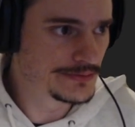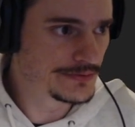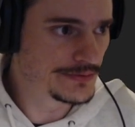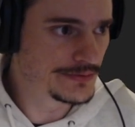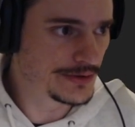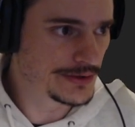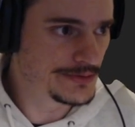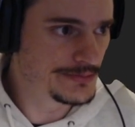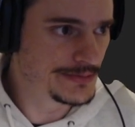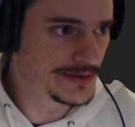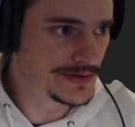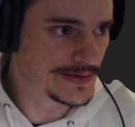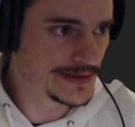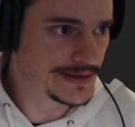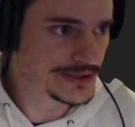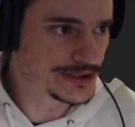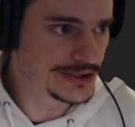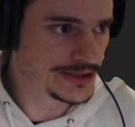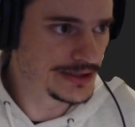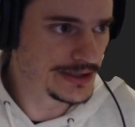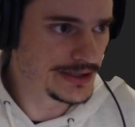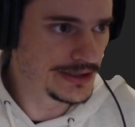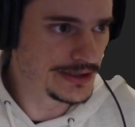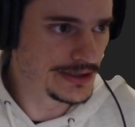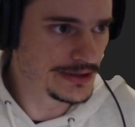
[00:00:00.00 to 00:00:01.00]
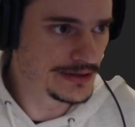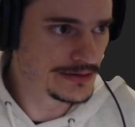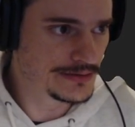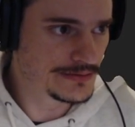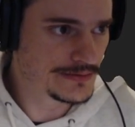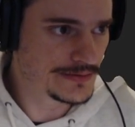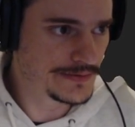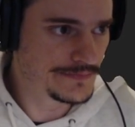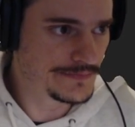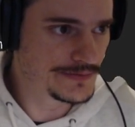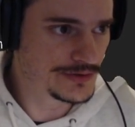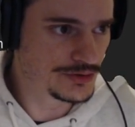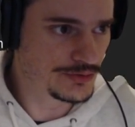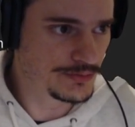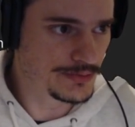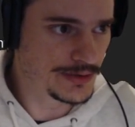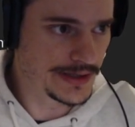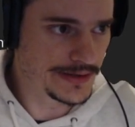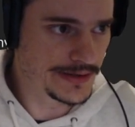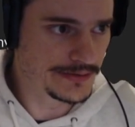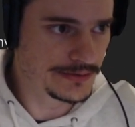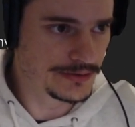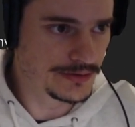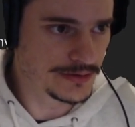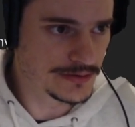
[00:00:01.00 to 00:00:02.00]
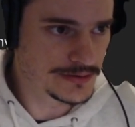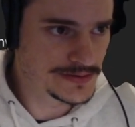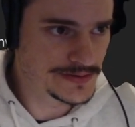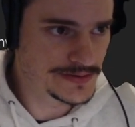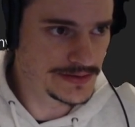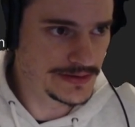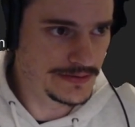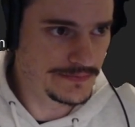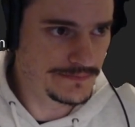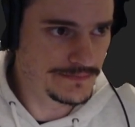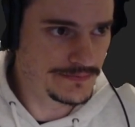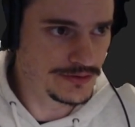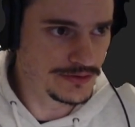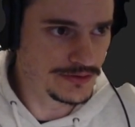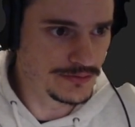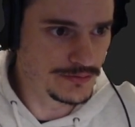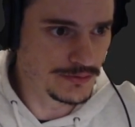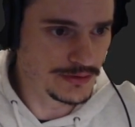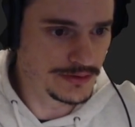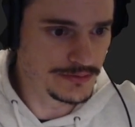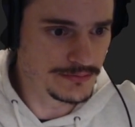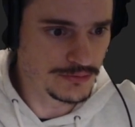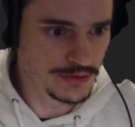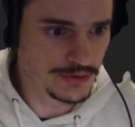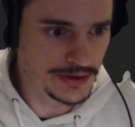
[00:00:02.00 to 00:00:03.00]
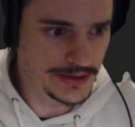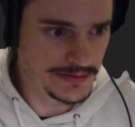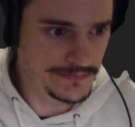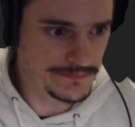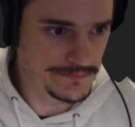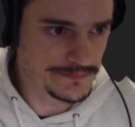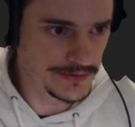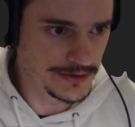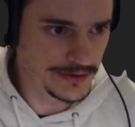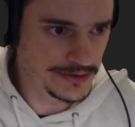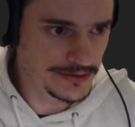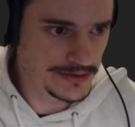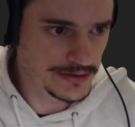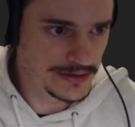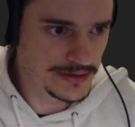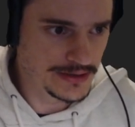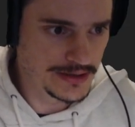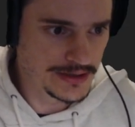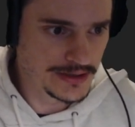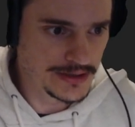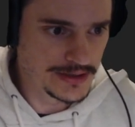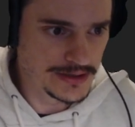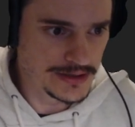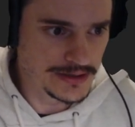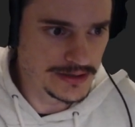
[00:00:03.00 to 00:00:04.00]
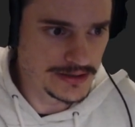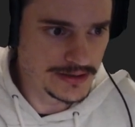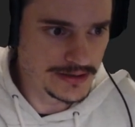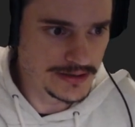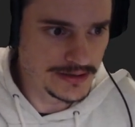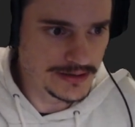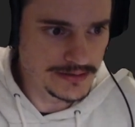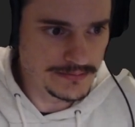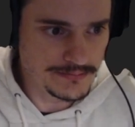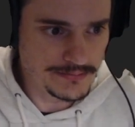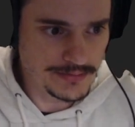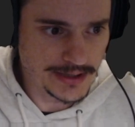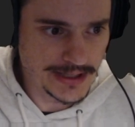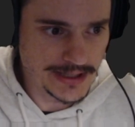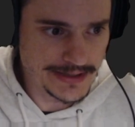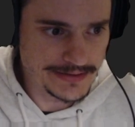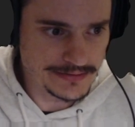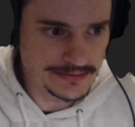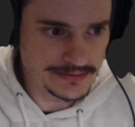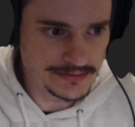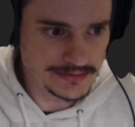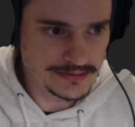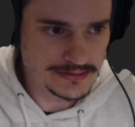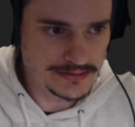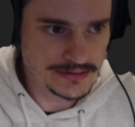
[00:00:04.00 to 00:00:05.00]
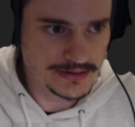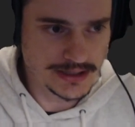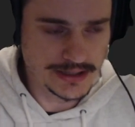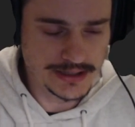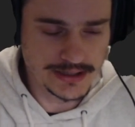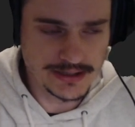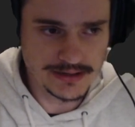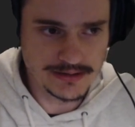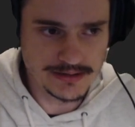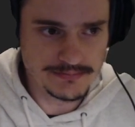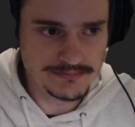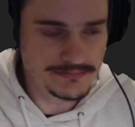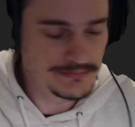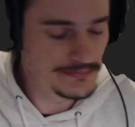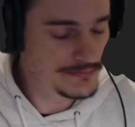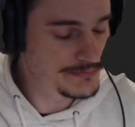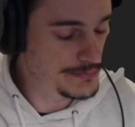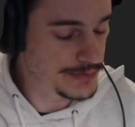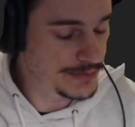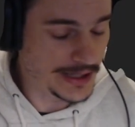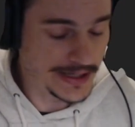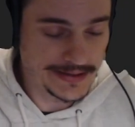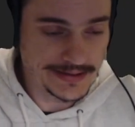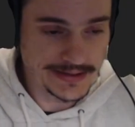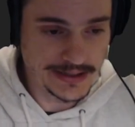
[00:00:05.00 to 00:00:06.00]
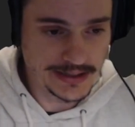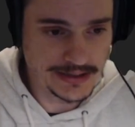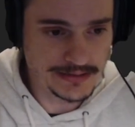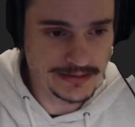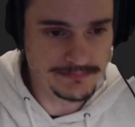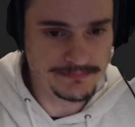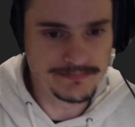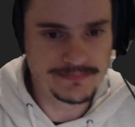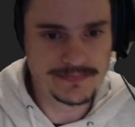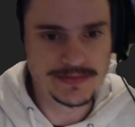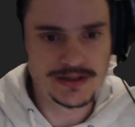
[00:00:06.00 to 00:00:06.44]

Documentation here, official Python docs if you want more info. Python, Pygame.